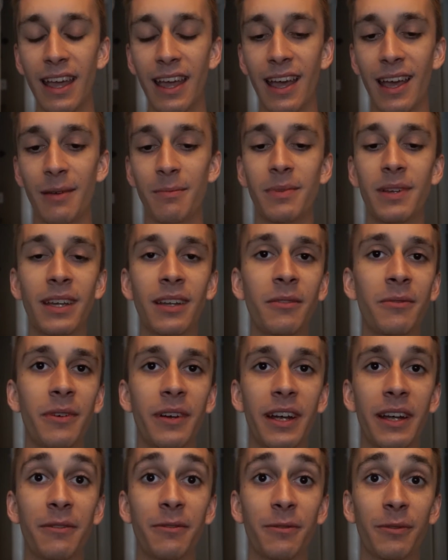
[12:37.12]
And being a
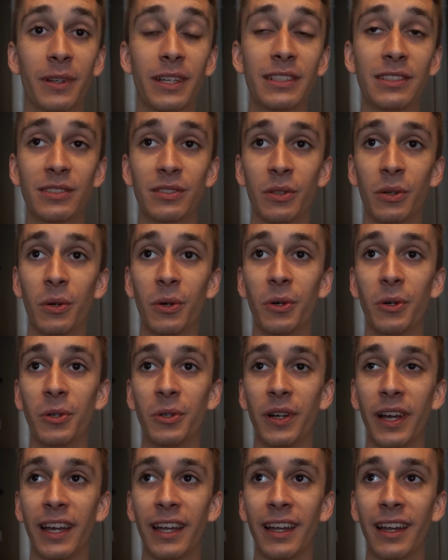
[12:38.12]
very free
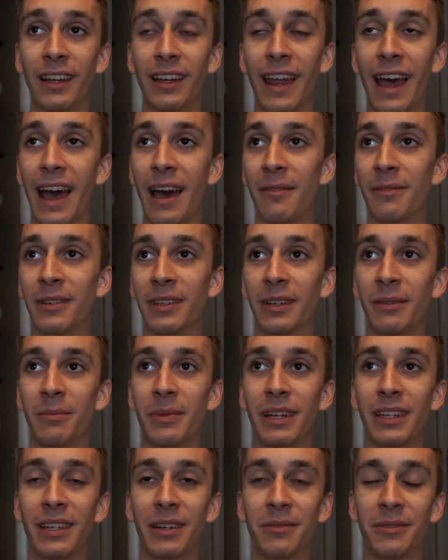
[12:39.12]
soul and having a
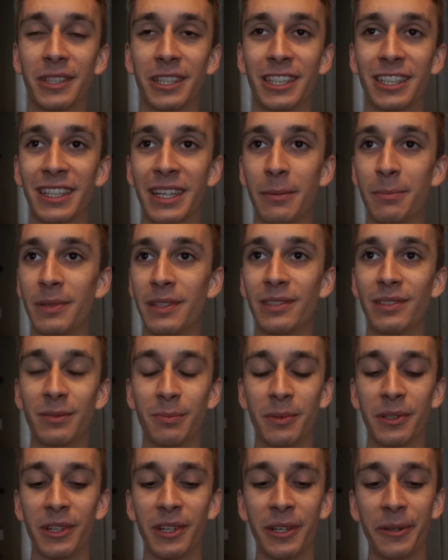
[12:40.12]
bit of a hippie
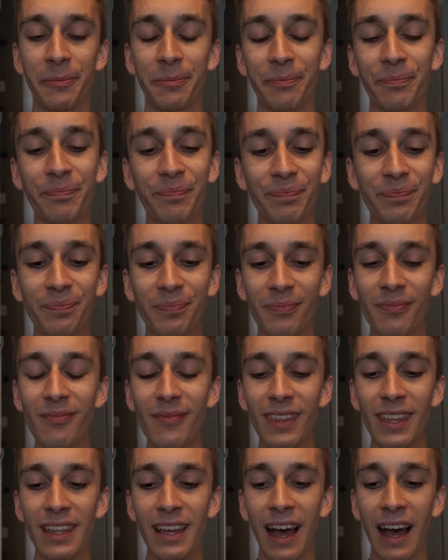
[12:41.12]
spirit,
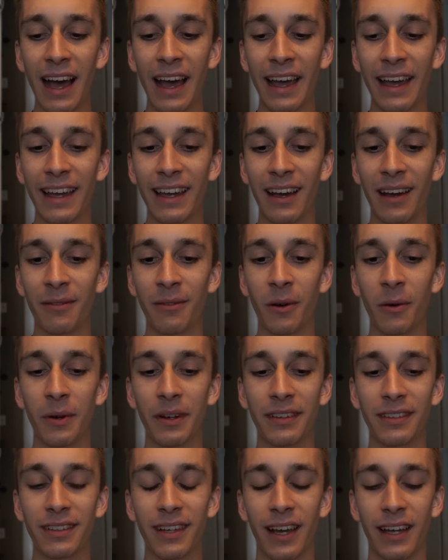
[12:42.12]
I've
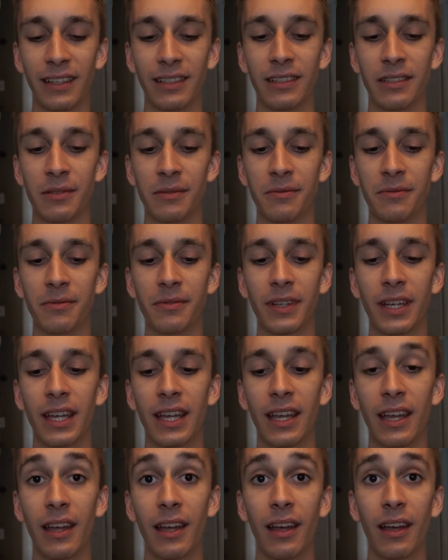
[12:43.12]
always kind of
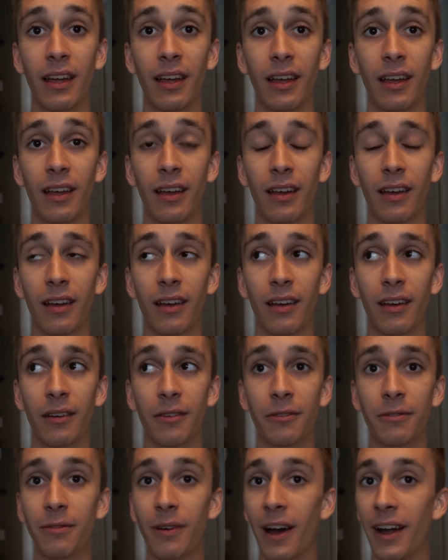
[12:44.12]

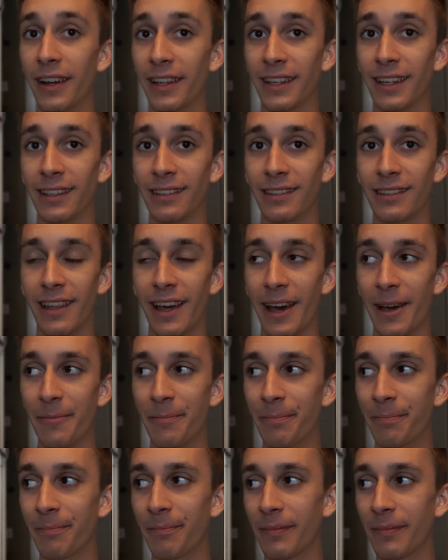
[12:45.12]
fought against
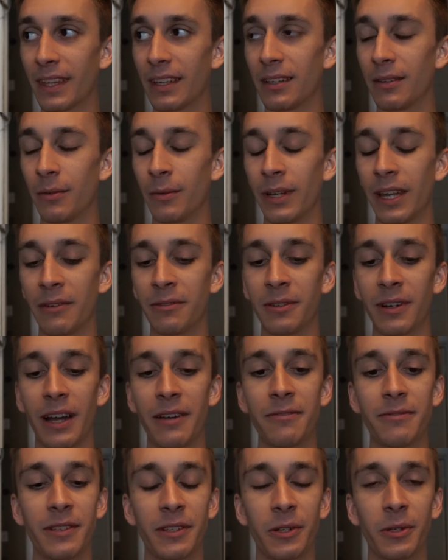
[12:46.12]
that. Whenever
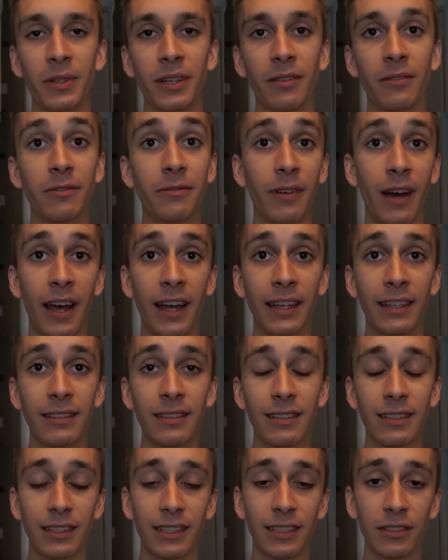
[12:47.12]
I feel
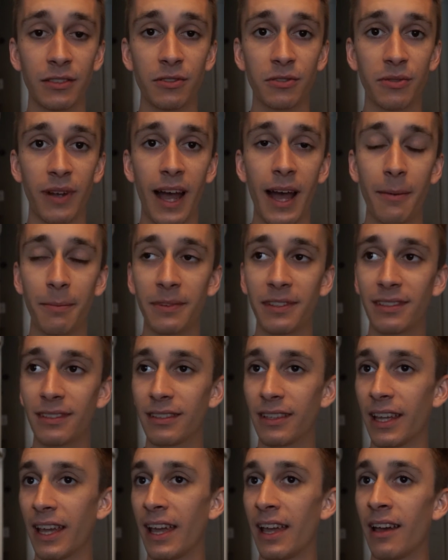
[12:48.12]
confined and
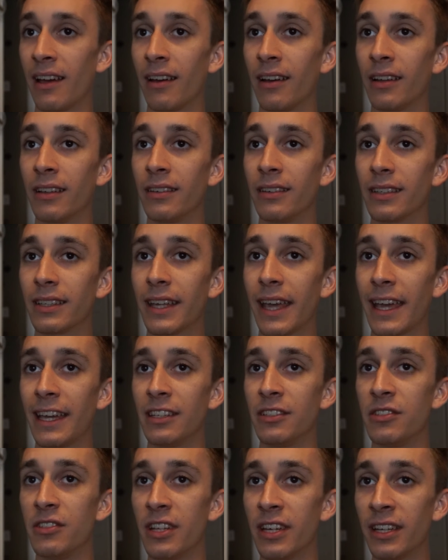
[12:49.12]
trapped and
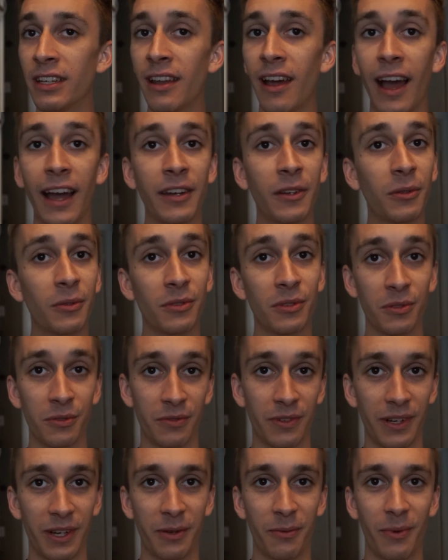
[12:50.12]
caged in, I don't do
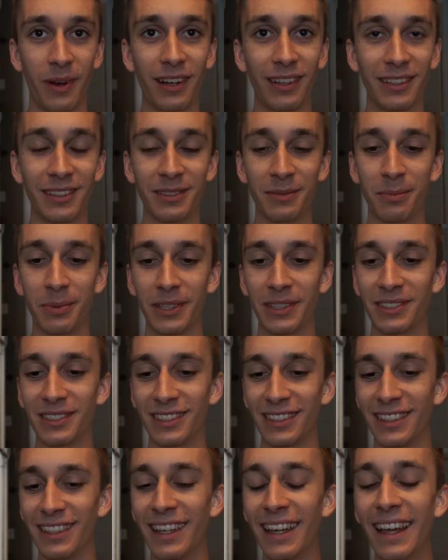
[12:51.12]
very well as a
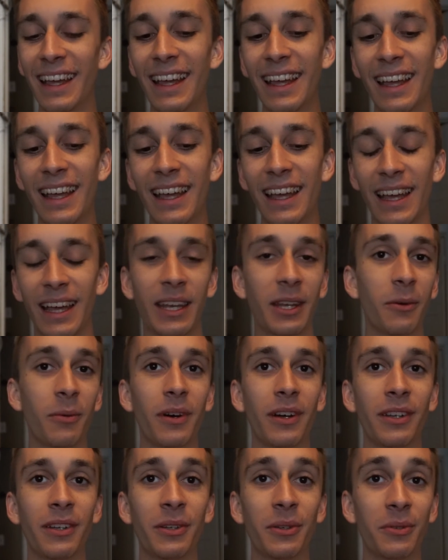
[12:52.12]
person.
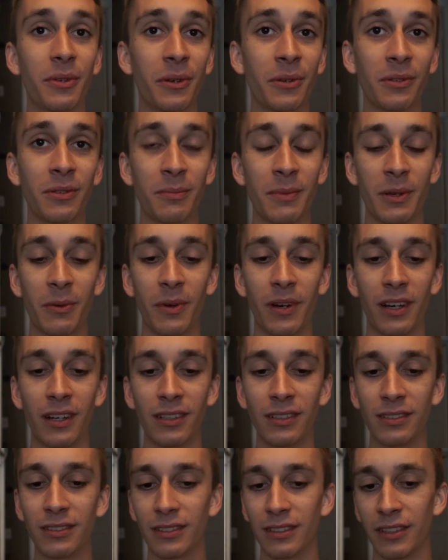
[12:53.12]
Anyone who knows me
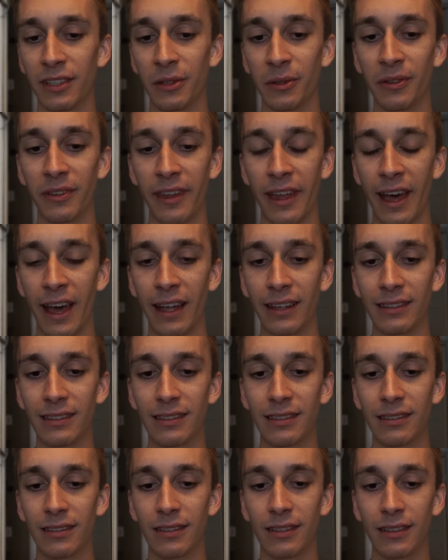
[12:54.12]
well knows
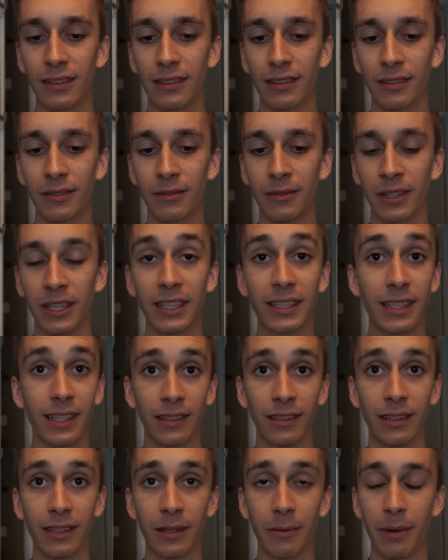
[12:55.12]
that very
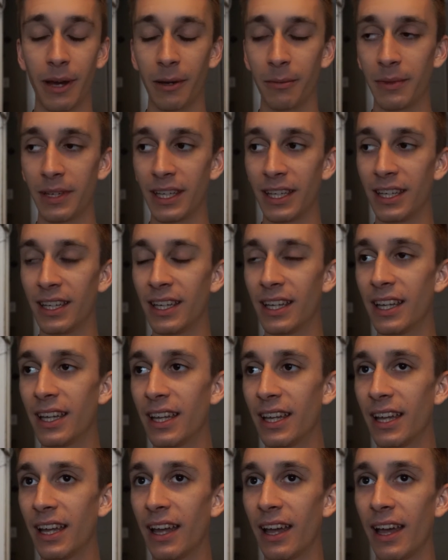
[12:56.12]
keenly about me.
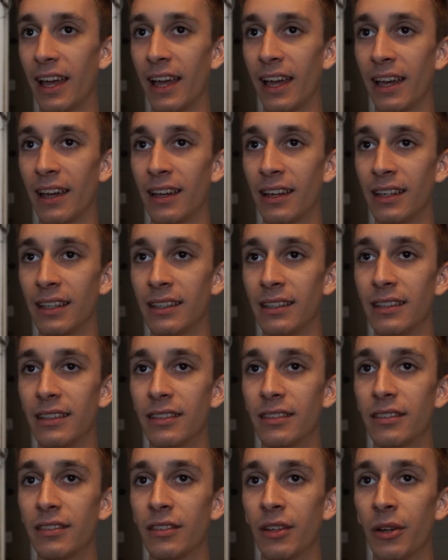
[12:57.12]
And
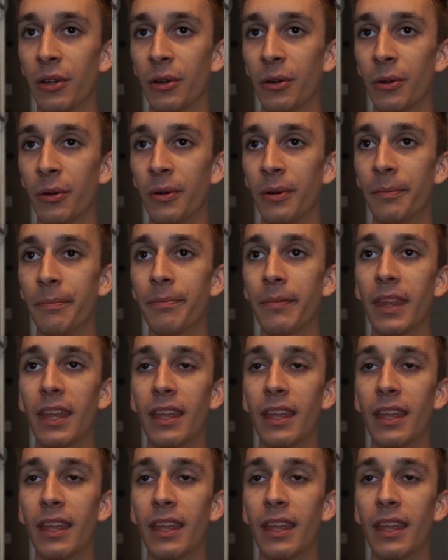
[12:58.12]
so